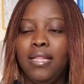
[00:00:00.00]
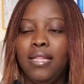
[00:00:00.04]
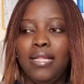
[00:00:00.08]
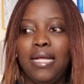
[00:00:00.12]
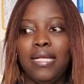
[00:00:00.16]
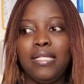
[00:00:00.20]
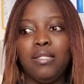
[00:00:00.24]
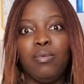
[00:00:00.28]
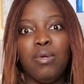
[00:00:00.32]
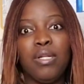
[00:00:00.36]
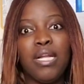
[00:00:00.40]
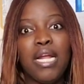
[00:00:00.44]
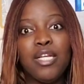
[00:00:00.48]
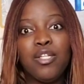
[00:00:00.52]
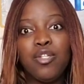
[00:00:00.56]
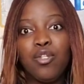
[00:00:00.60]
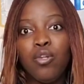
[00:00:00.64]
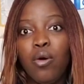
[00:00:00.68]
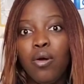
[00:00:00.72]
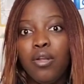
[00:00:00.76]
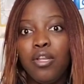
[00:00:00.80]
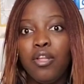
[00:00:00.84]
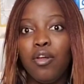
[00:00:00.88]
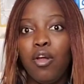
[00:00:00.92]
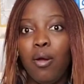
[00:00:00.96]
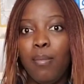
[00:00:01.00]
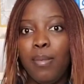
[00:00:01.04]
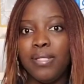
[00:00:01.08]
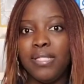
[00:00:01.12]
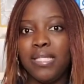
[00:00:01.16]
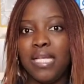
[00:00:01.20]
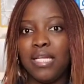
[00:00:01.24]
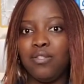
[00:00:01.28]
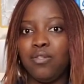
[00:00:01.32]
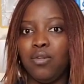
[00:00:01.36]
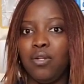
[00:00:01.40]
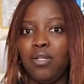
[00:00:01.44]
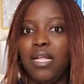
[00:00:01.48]
That's what I show in the comment
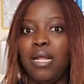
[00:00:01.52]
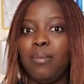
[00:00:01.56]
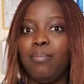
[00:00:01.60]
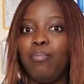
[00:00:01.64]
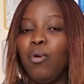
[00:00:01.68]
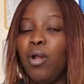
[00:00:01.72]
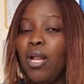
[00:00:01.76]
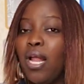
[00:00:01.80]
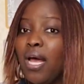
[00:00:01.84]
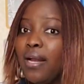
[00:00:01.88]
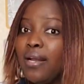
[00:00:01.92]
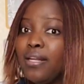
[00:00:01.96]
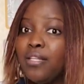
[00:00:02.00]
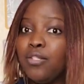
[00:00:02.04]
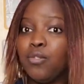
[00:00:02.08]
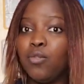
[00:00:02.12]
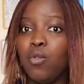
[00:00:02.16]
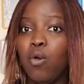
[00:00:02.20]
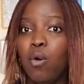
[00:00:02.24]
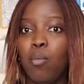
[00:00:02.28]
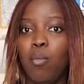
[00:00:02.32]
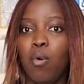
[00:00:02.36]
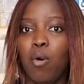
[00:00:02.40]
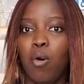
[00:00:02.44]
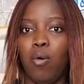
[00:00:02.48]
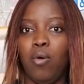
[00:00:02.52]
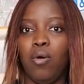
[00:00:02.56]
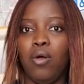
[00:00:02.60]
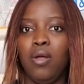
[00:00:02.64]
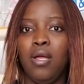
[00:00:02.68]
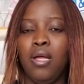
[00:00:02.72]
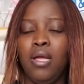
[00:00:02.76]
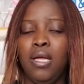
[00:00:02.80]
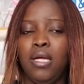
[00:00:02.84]
section, that Bolanle is no more.